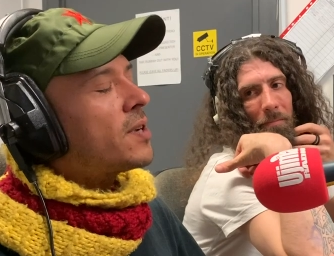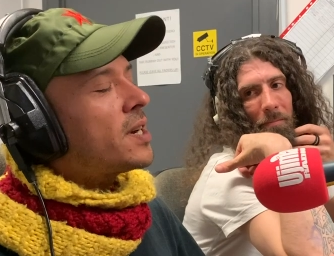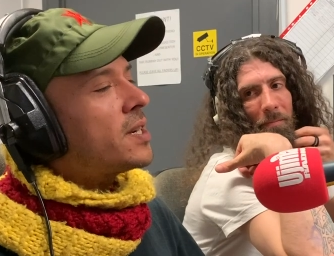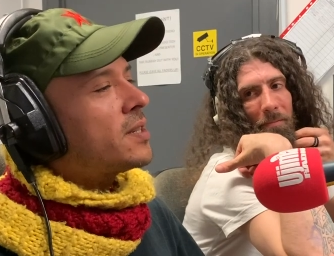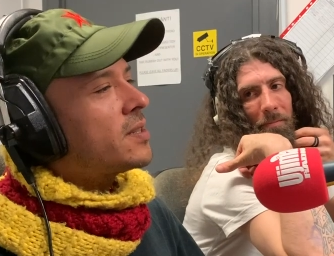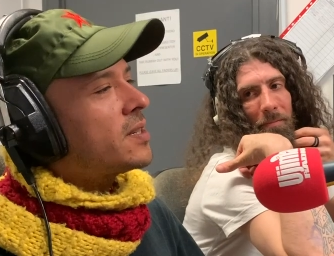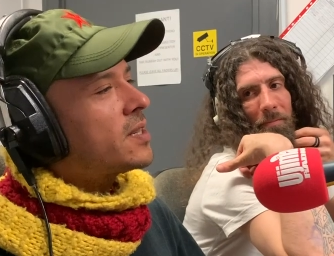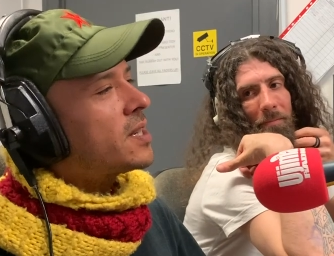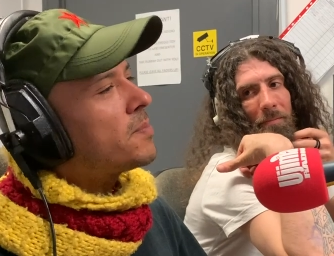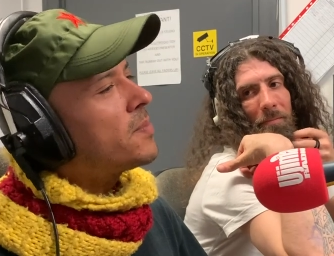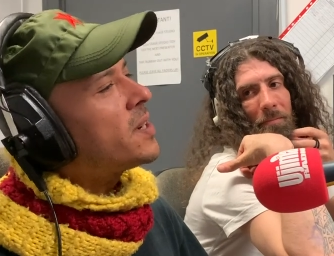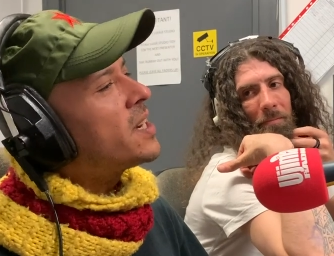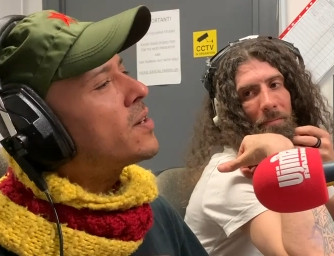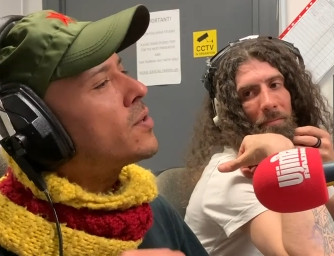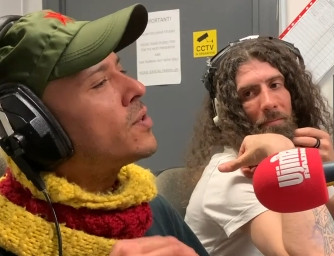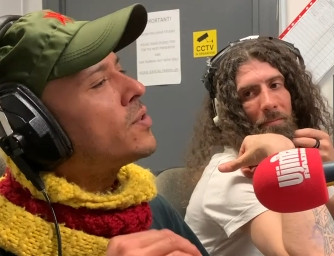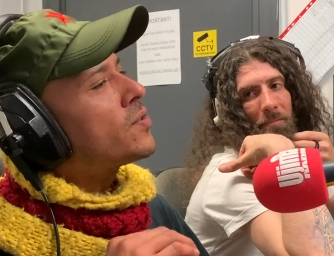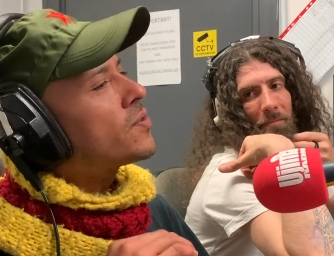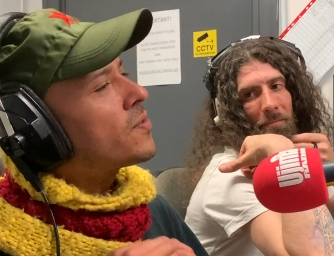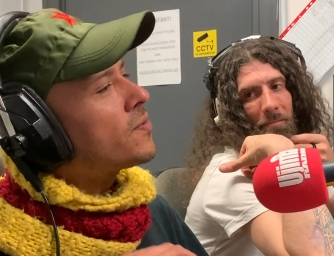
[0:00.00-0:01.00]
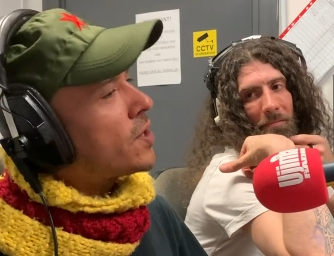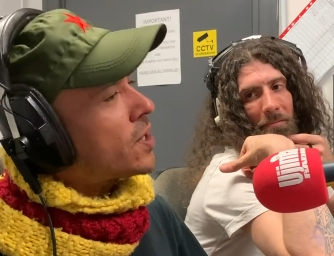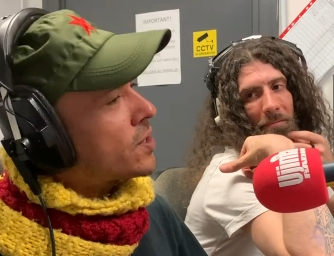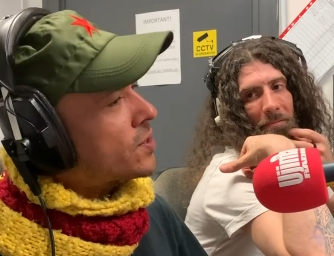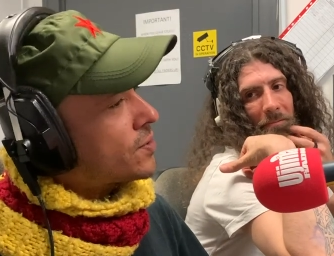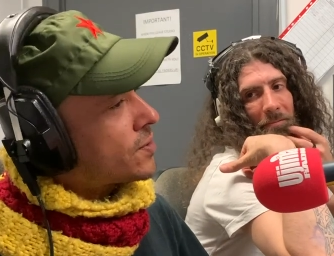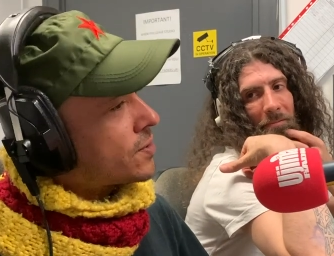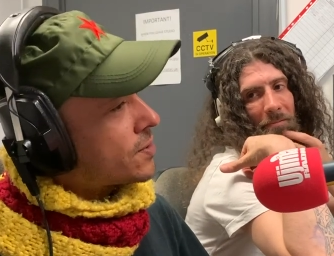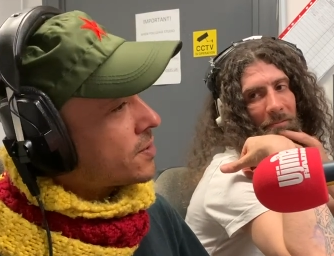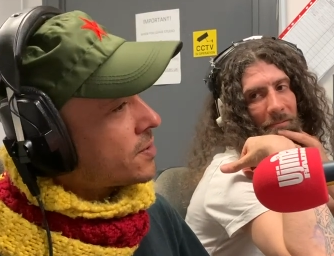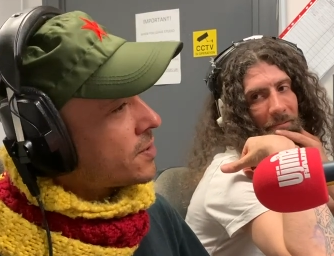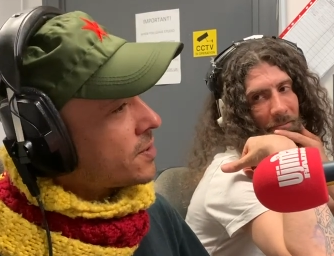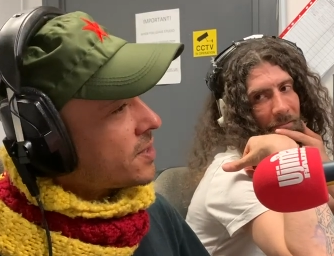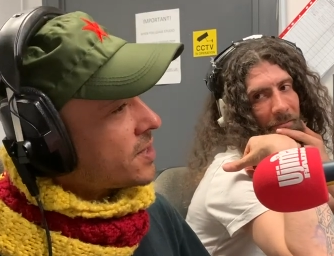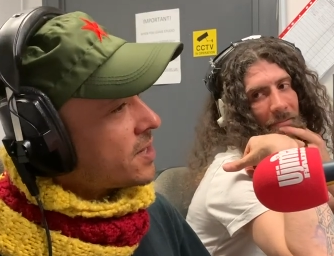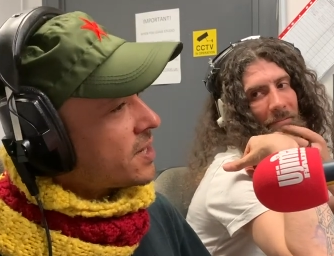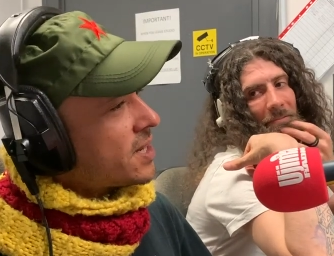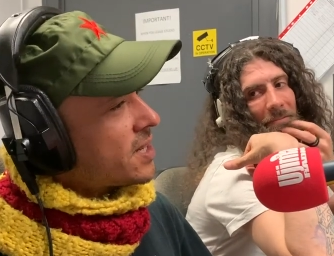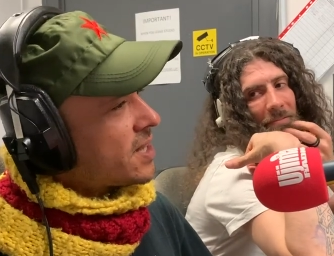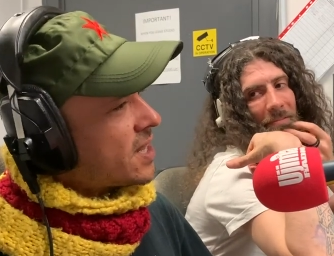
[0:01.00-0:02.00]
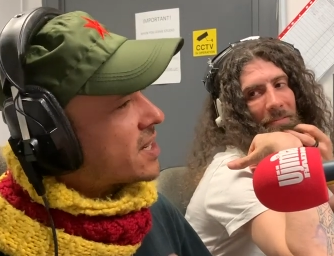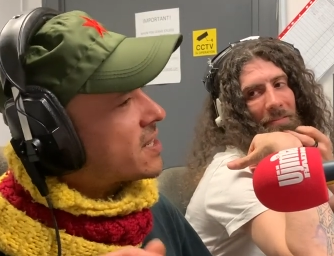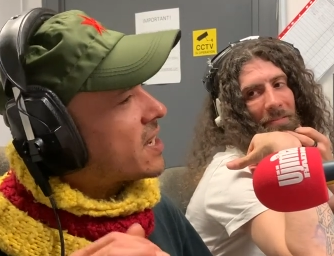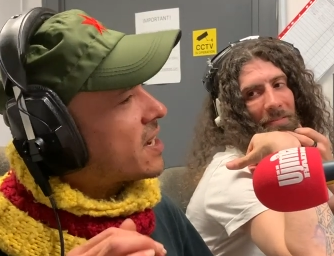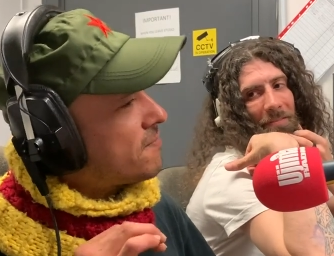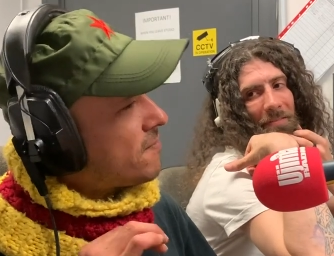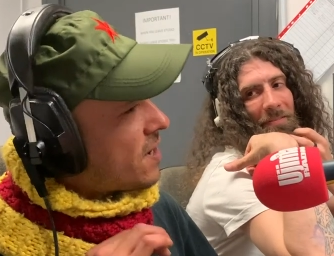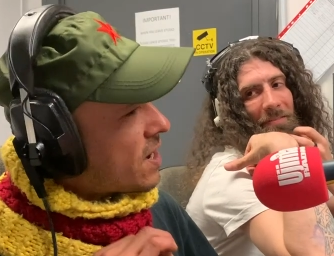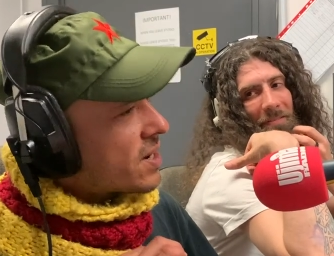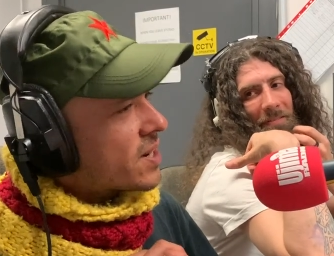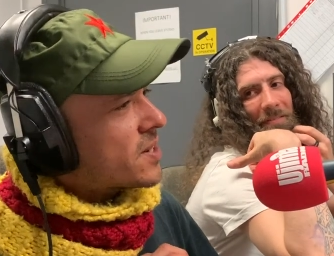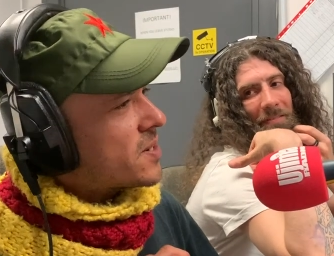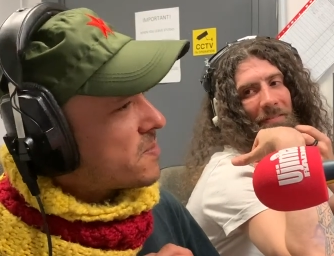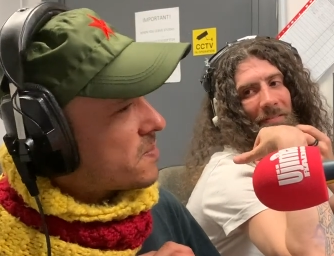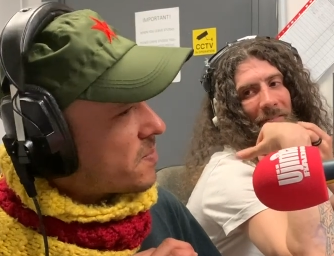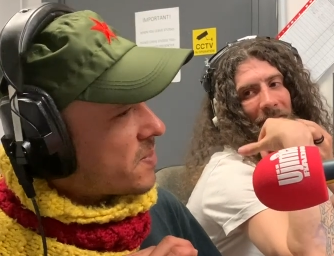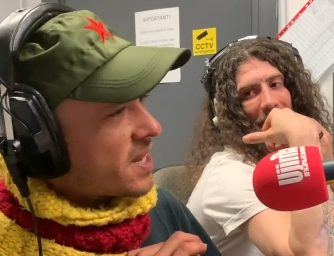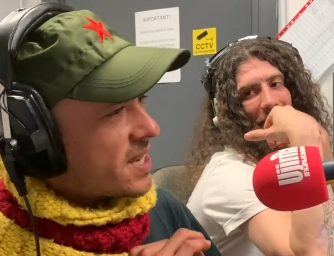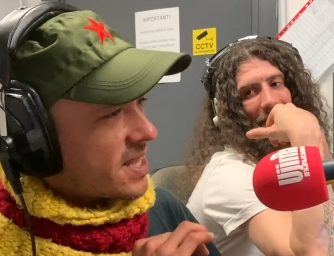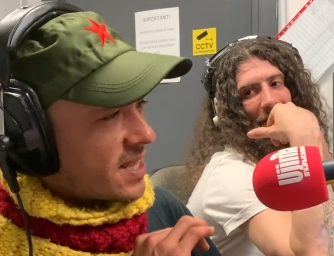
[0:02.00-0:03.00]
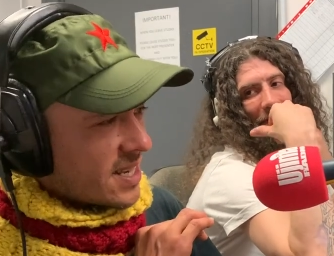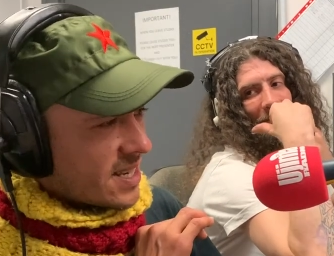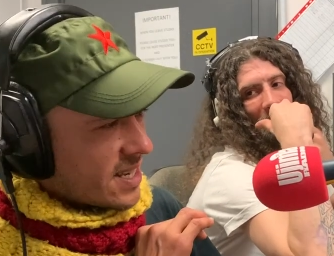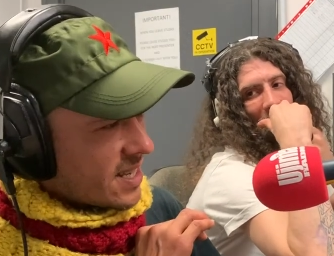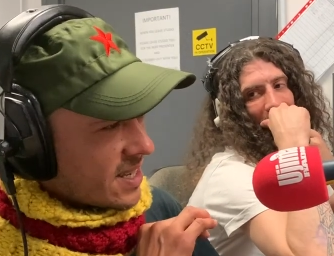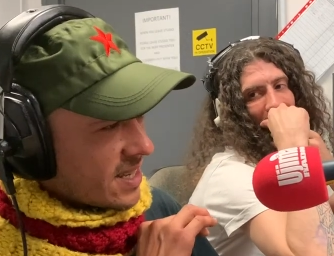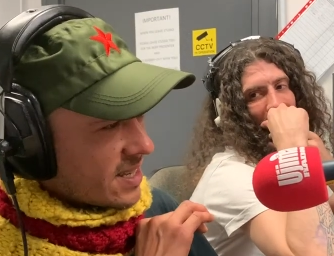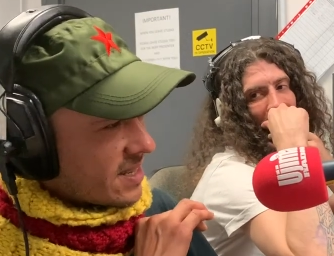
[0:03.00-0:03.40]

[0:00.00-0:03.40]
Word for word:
Speaker 1: racist. I'm being controversial. Yeah, that's a very completely